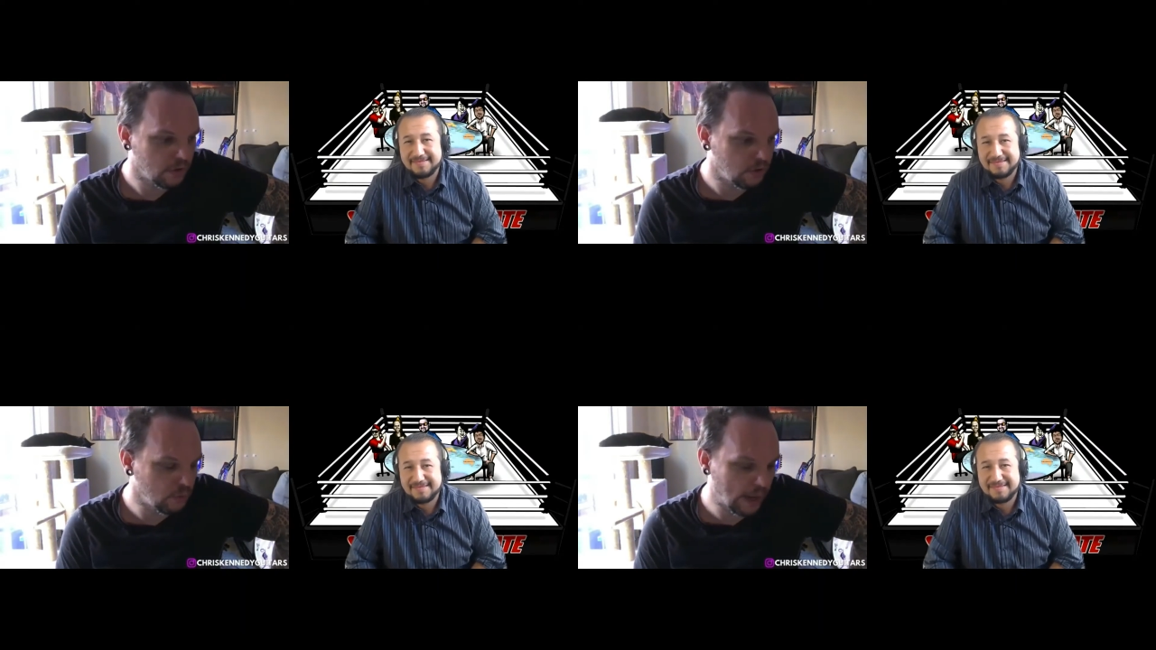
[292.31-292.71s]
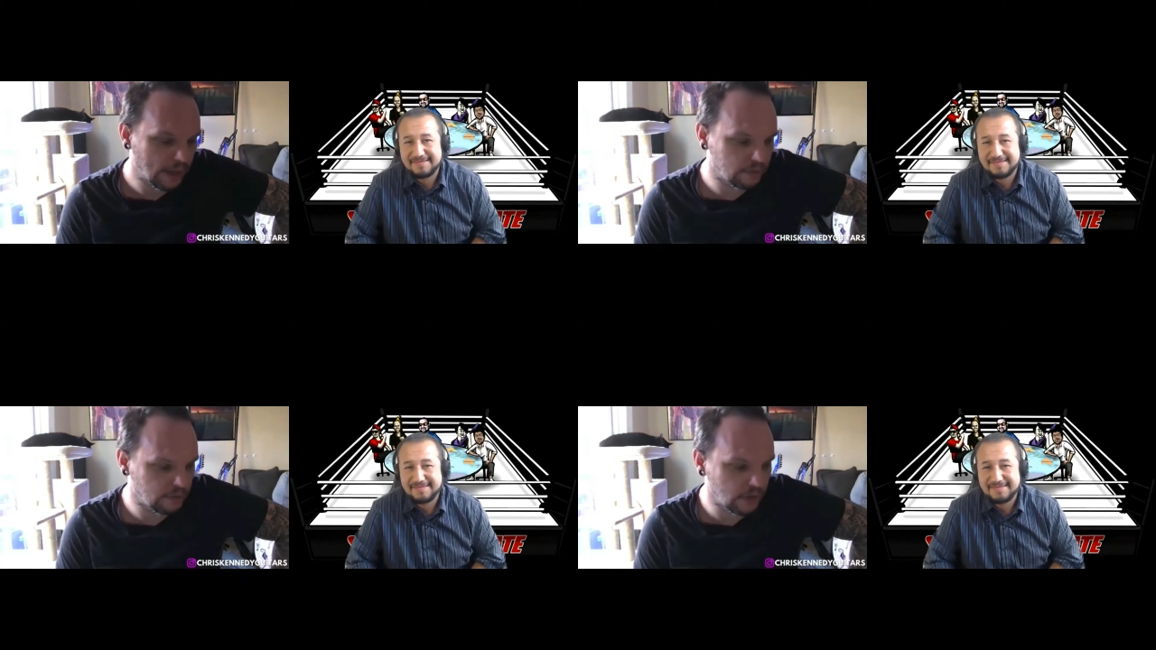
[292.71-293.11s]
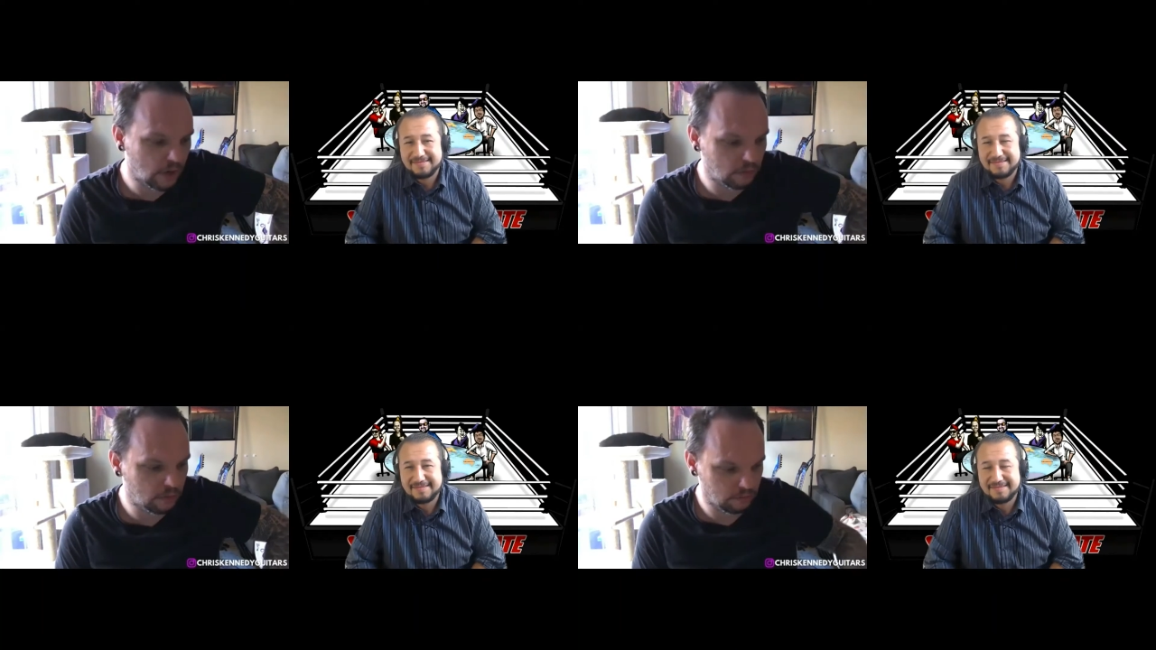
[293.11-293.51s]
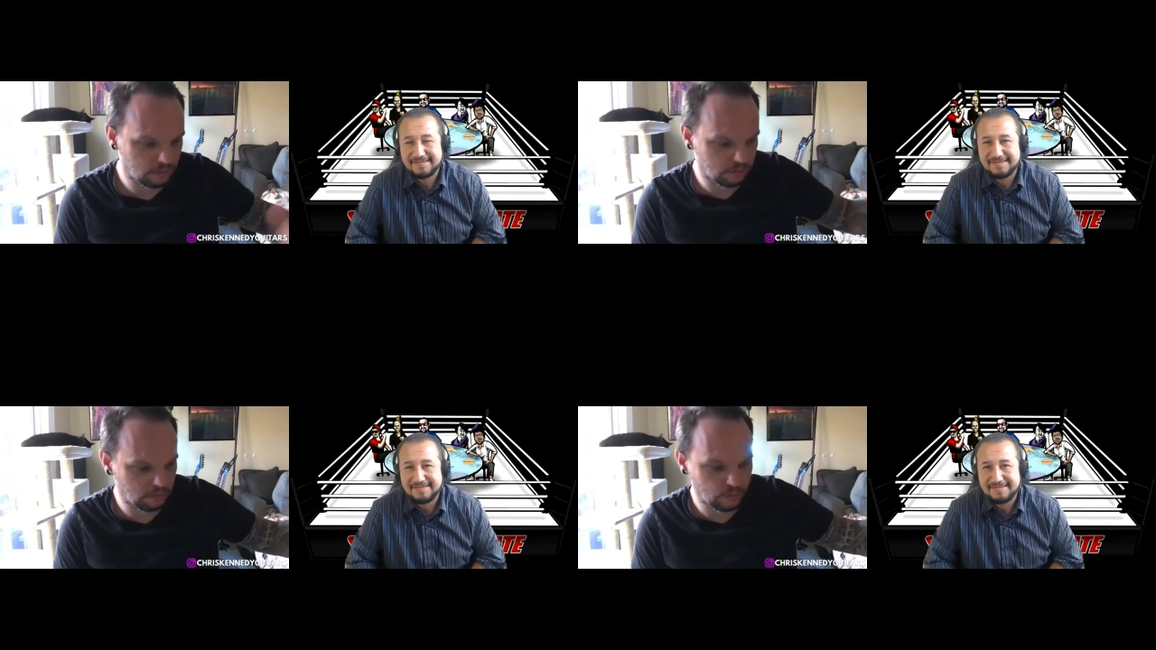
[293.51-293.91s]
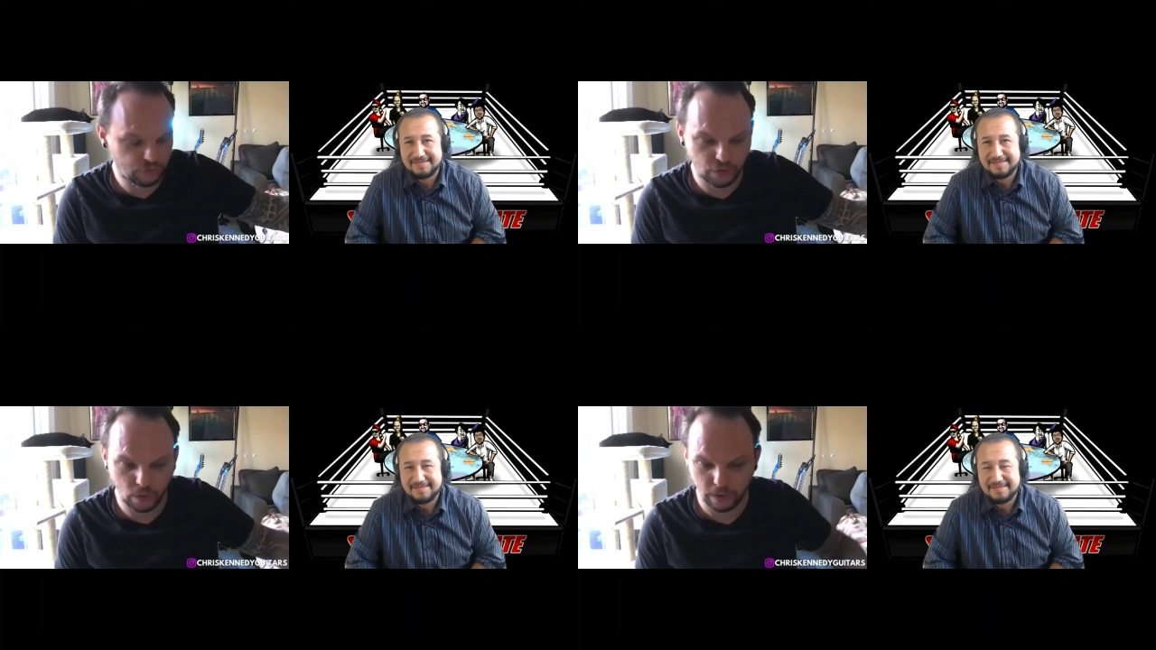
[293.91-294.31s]
Speaker 1: you had, you know,
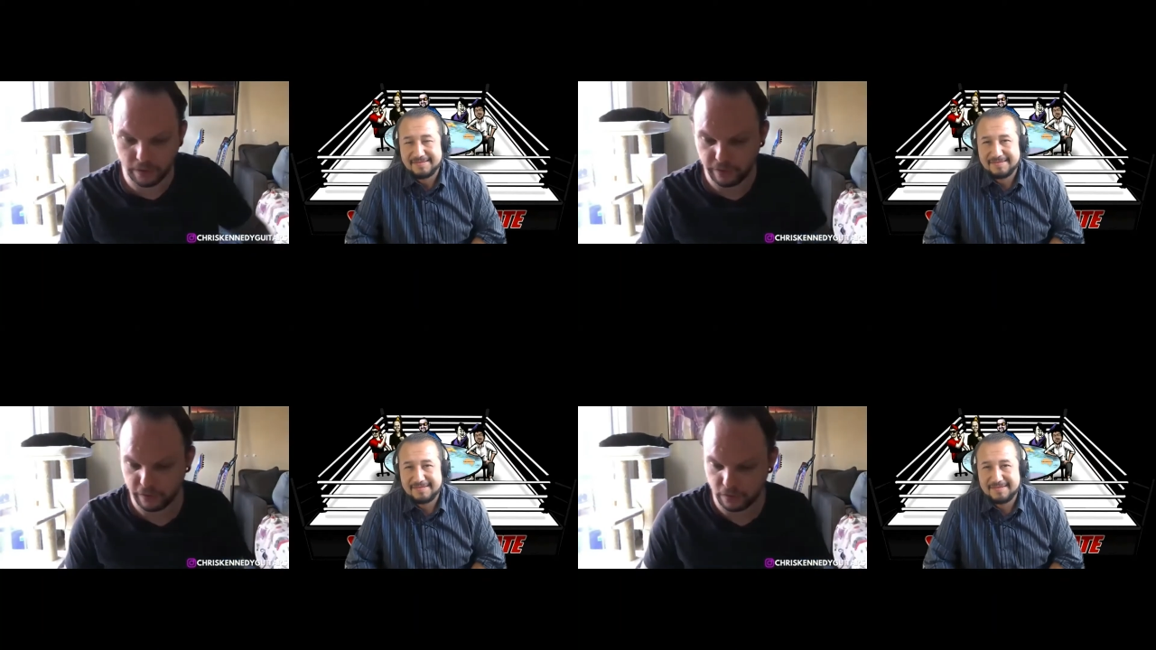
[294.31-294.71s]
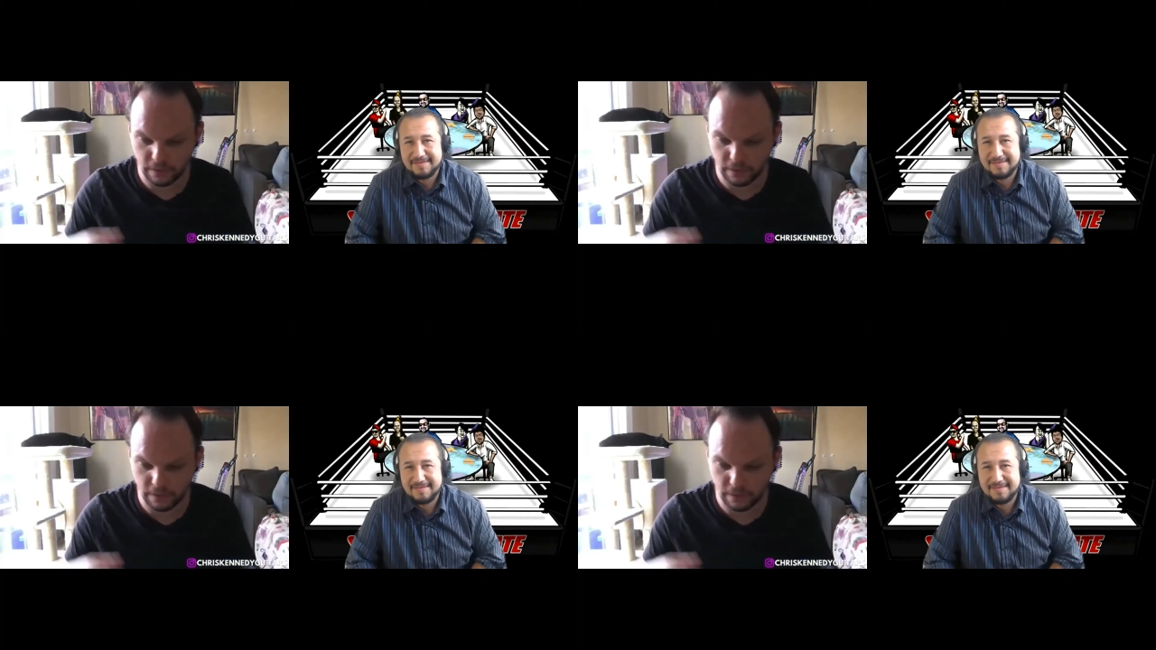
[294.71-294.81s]
luchadors,